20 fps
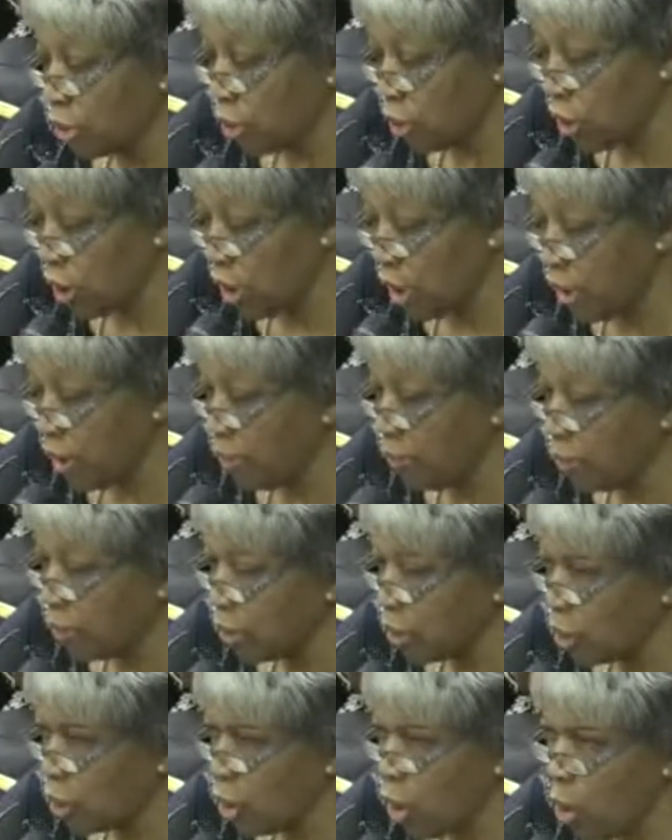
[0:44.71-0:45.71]
achieved
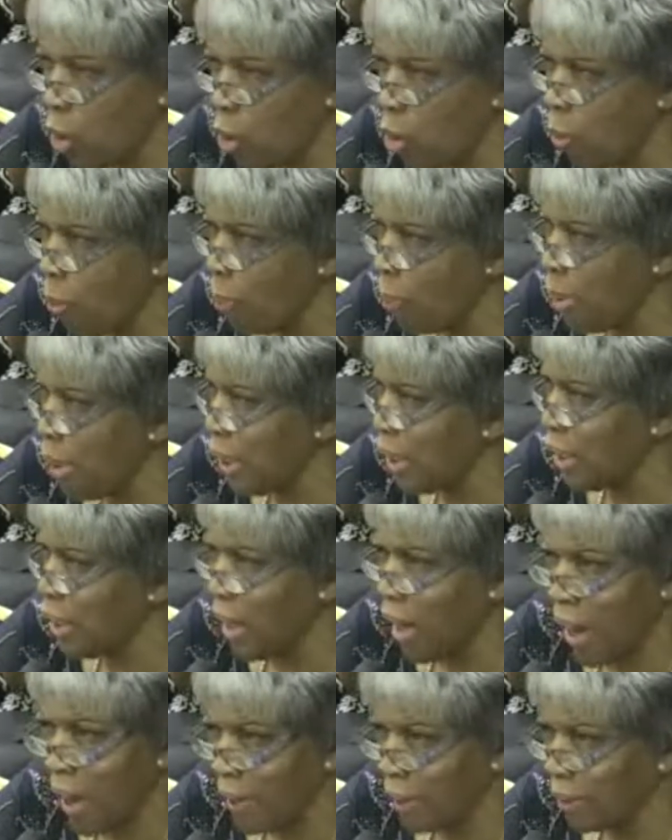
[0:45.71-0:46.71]
so many
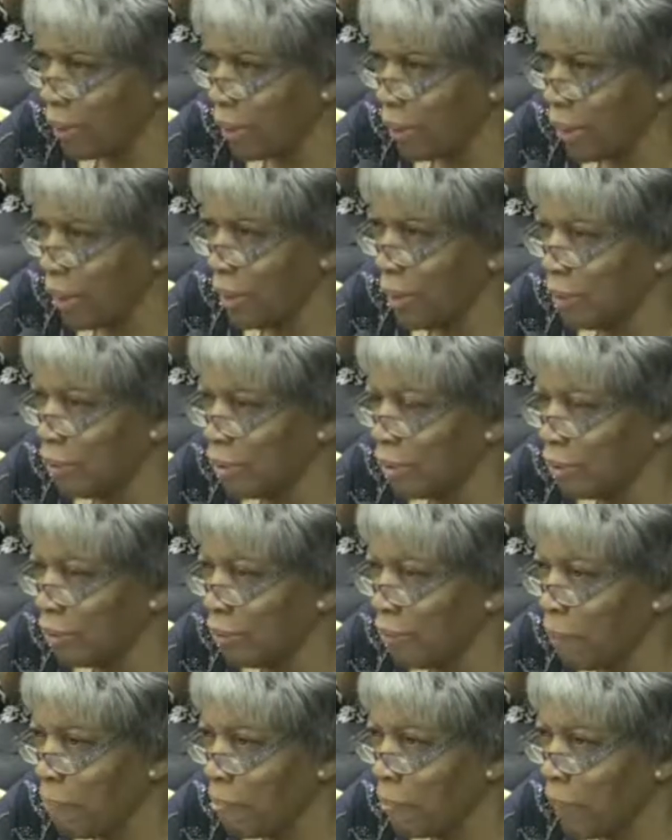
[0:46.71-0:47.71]
accolades,
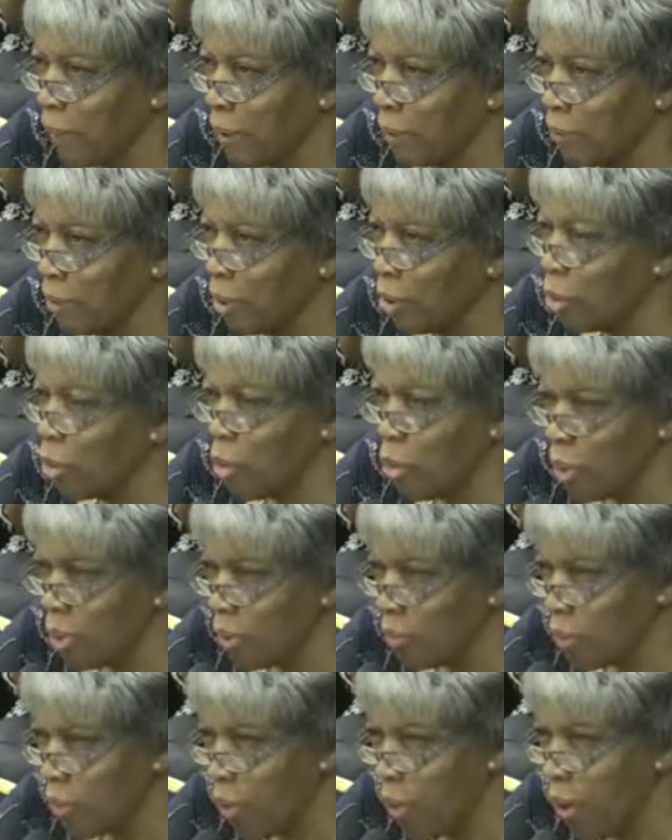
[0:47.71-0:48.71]
and who would
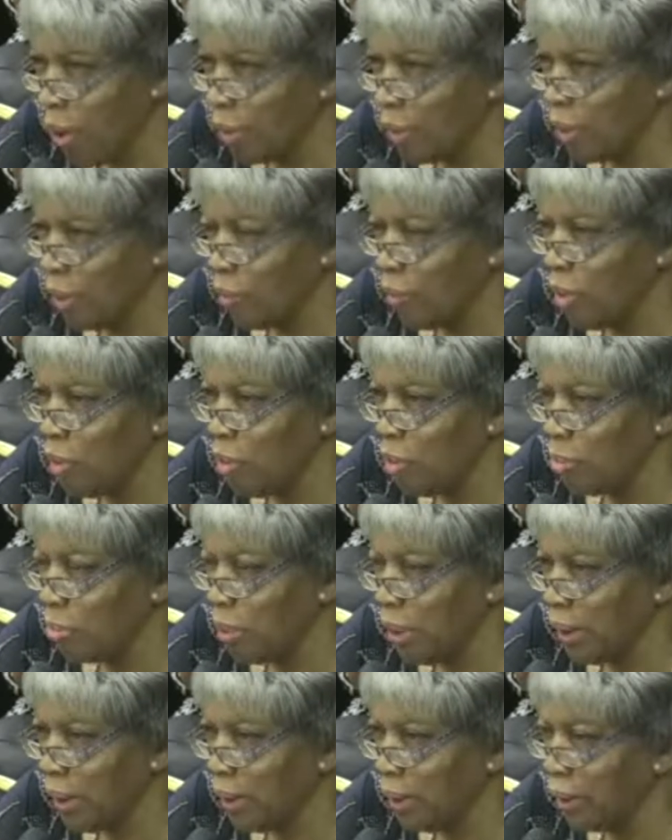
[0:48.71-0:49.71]
have thought that we would
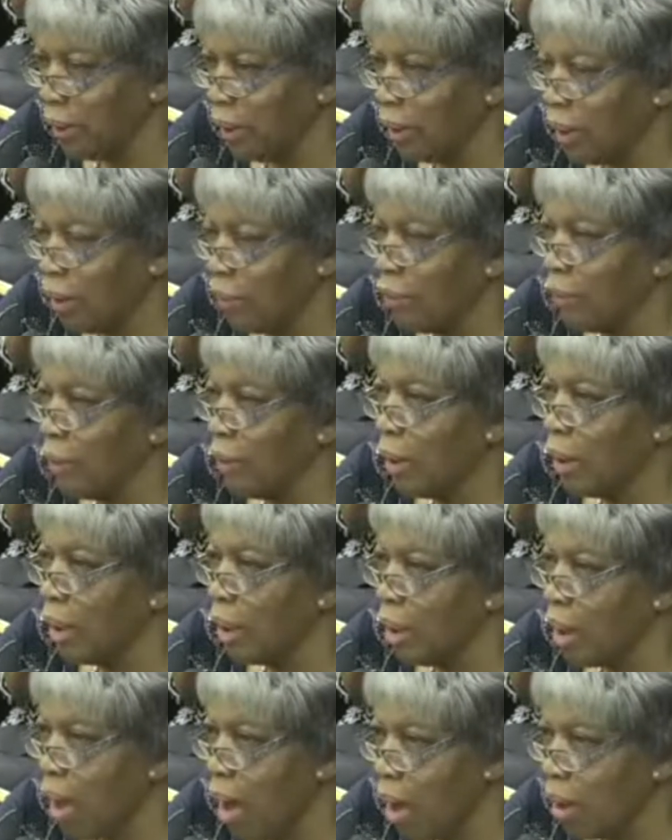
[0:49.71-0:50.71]
be the
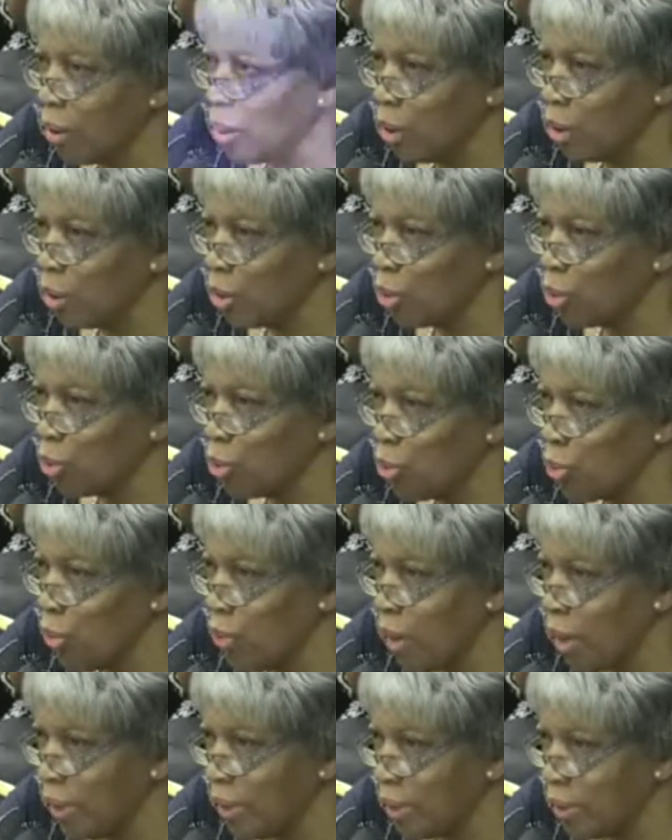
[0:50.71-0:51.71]
longest
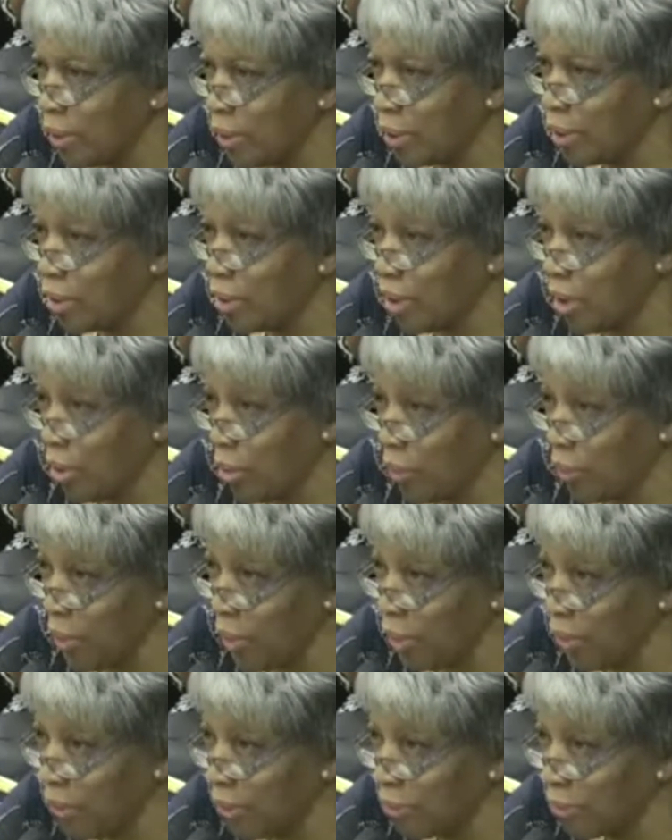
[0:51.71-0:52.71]
running
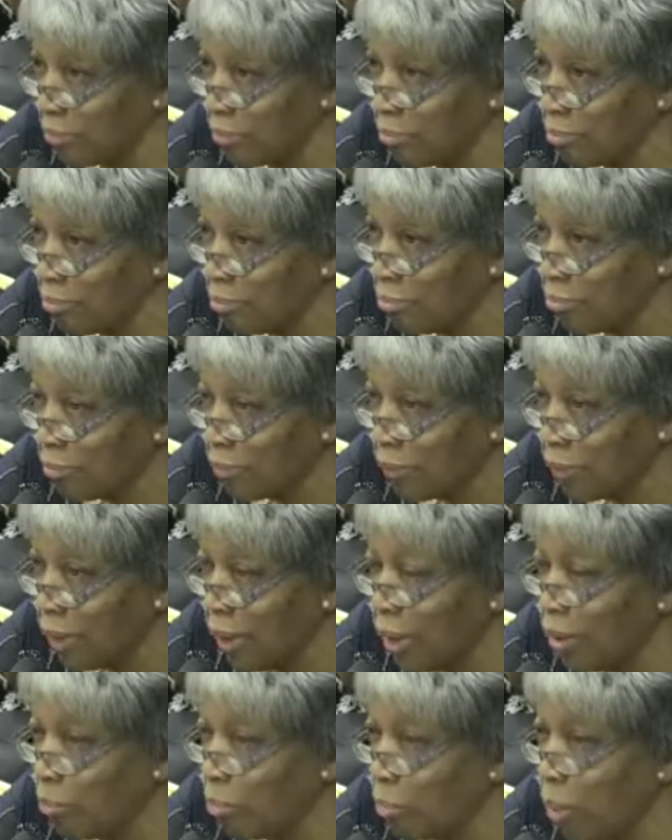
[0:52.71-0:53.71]
series
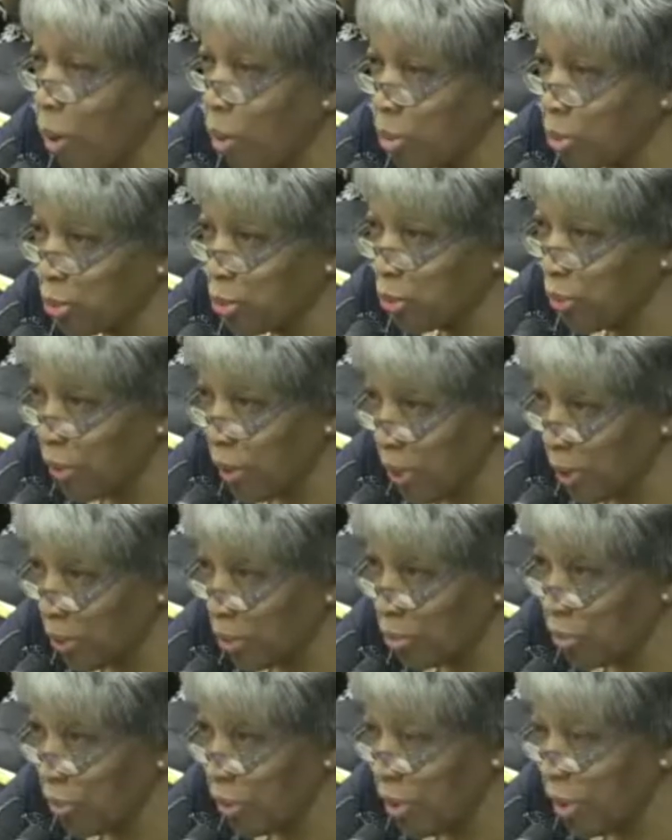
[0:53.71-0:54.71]
in postal
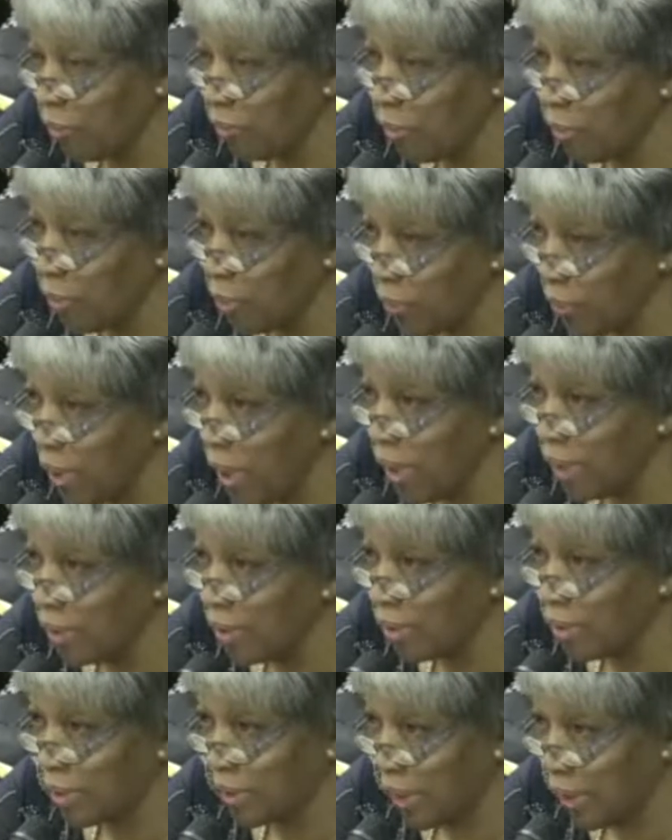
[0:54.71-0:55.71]
history of the
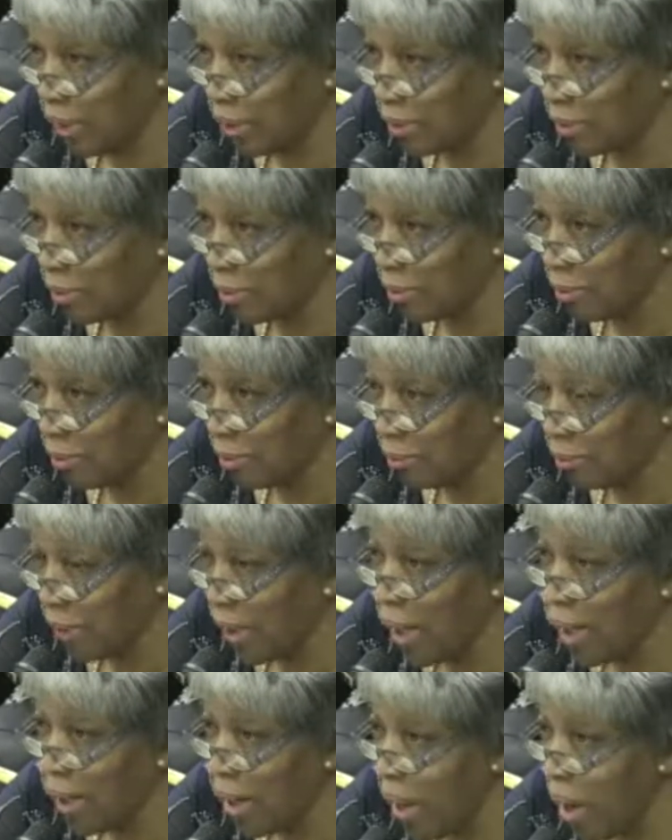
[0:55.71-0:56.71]
United States.
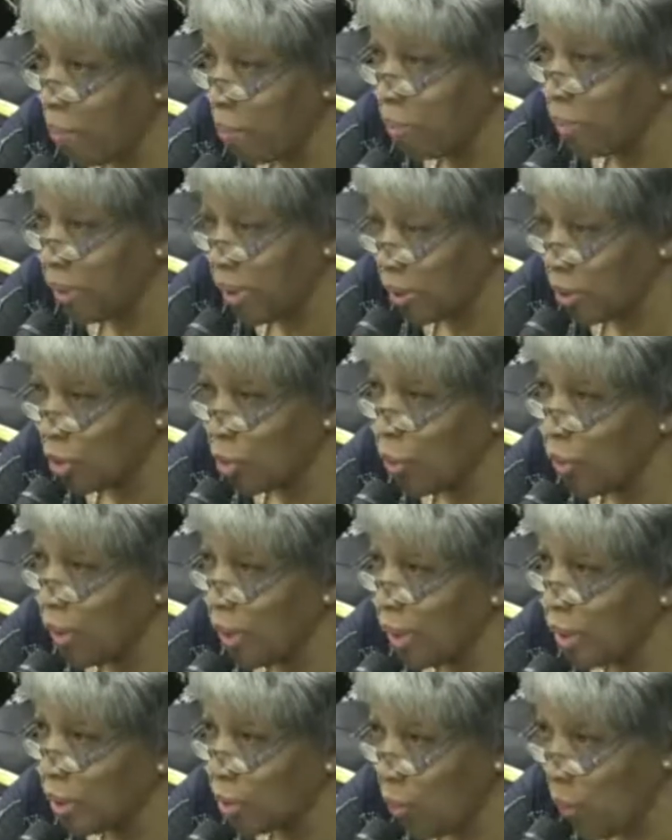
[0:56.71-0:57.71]
That happened in
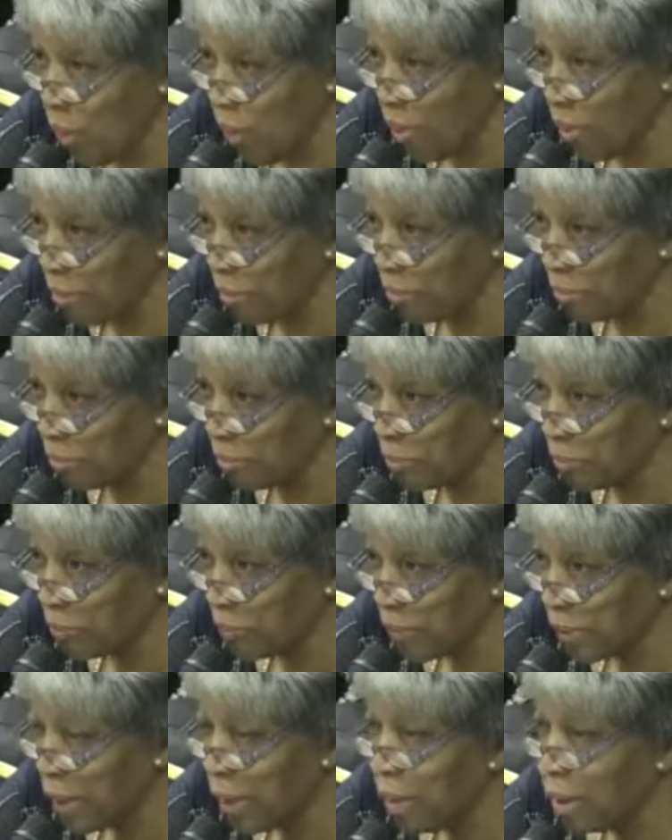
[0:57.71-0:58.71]
2012,
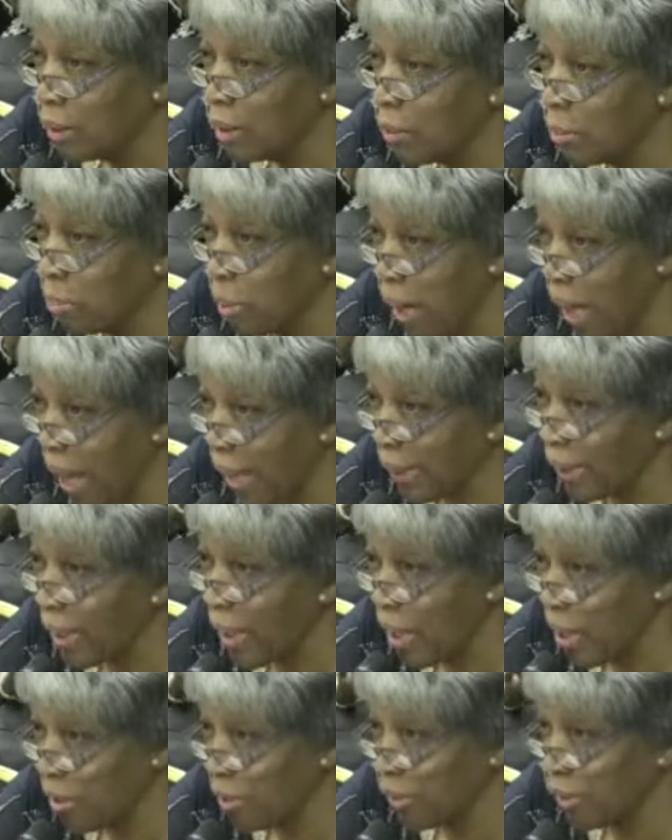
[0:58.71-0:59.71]
the Black
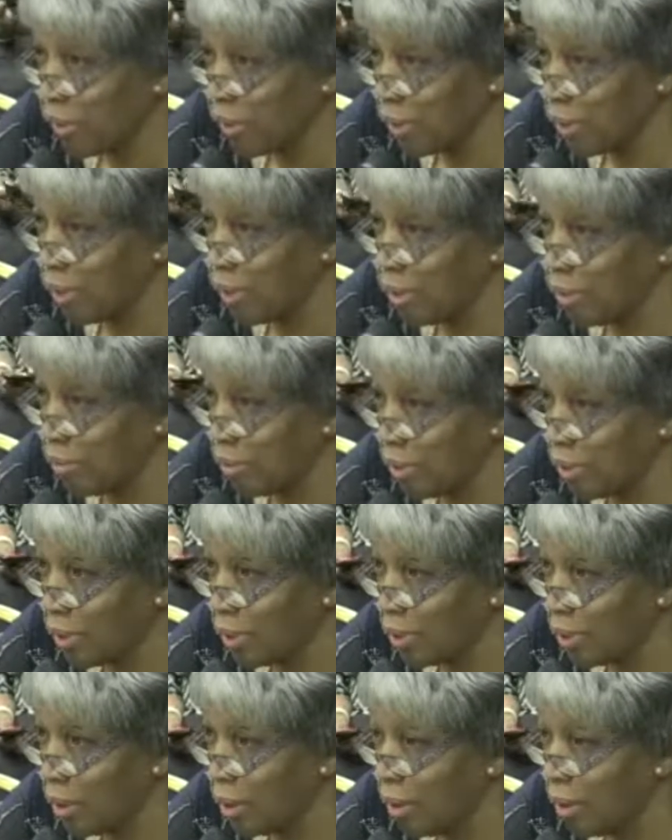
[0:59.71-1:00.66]
Heritage Series.